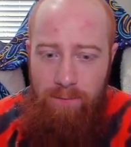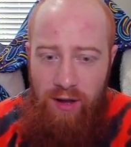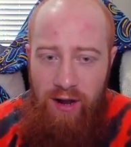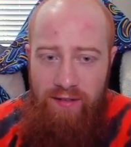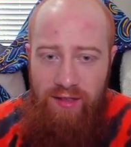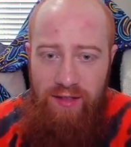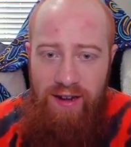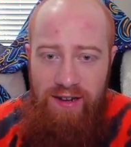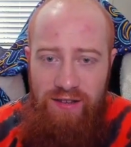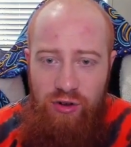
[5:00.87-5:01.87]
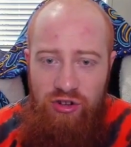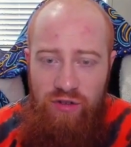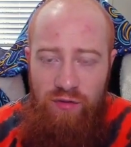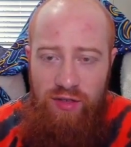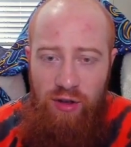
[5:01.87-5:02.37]
It's the latest
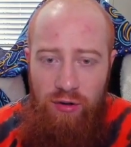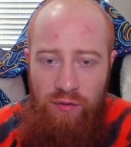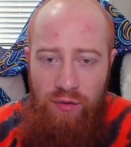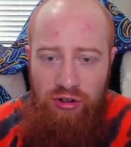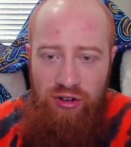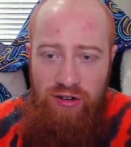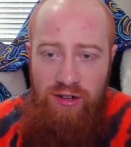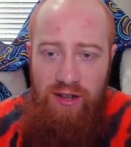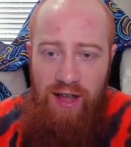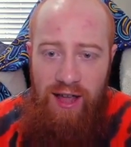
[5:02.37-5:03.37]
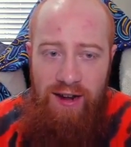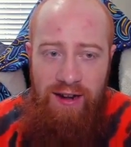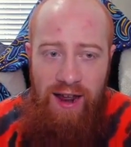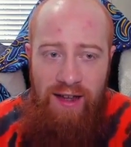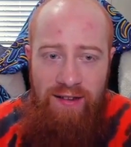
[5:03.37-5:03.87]
version for the old version, and it adds